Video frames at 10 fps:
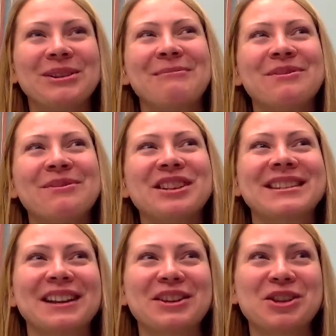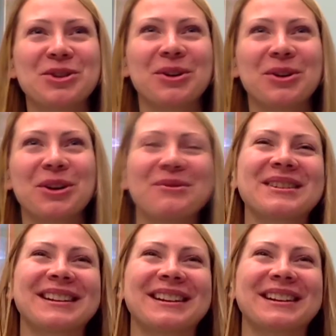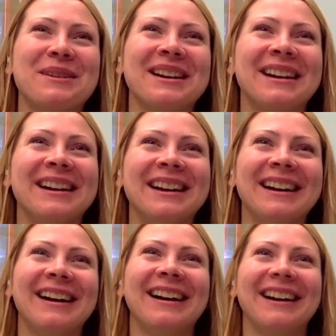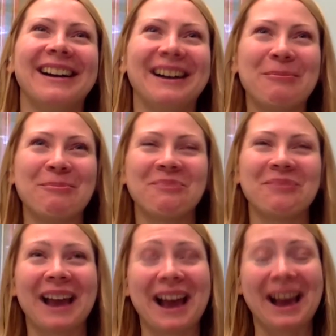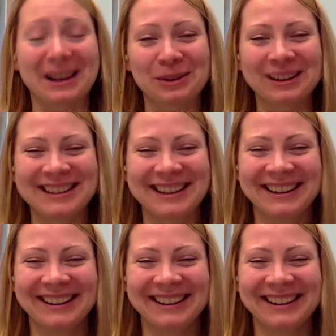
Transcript: I'm just not sure if it's going to be adequate.